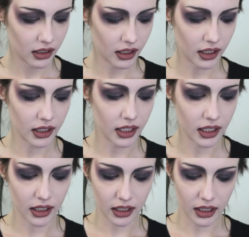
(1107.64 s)
And
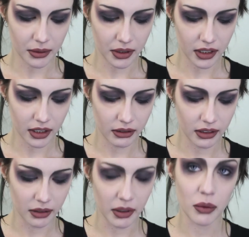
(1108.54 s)
then I'm going to go
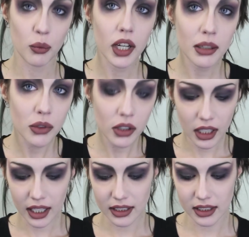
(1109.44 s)
in with one more
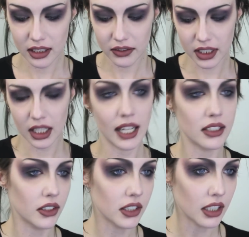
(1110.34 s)
light, even
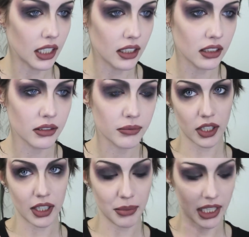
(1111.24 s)
lighter shade,
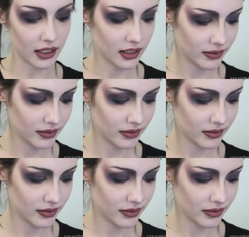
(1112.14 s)
straight up pink.